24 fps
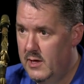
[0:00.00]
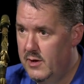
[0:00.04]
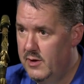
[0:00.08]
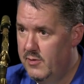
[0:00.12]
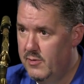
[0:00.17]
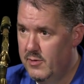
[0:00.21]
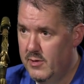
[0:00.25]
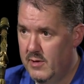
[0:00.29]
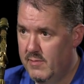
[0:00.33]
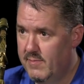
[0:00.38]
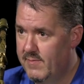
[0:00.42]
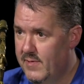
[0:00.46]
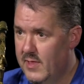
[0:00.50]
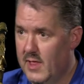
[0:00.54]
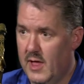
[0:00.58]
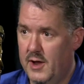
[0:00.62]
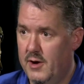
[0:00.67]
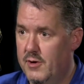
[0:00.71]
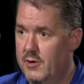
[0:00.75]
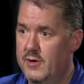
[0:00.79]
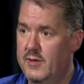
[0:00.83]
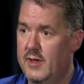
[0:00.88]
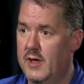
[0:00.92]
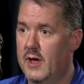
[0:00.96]
doing
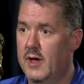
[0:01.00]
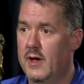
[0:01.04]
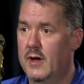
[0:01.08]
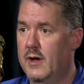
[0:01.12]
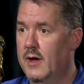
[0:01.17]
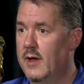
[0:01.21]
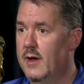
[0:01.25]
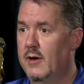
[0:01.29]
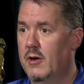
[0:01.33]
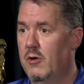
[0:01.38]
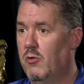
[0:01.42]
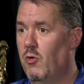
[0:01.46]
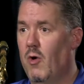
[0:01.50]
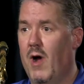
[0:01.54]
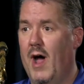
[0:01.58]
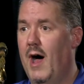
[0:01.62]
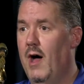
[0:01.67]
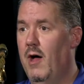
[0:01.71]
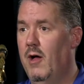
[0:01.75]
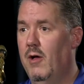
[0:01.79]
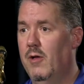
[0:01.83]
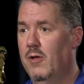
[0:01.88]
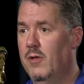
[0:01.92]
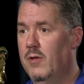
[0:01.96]
flutter tongue and a
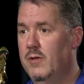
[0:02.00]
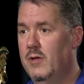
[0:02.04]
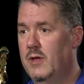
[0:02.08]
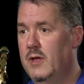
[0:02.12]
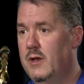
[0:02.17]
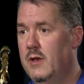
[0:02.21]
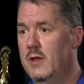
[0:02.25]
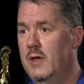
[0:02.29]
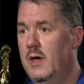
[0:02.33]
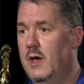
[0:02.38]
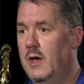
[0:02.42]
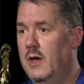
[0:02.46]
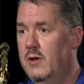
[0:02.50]
growl and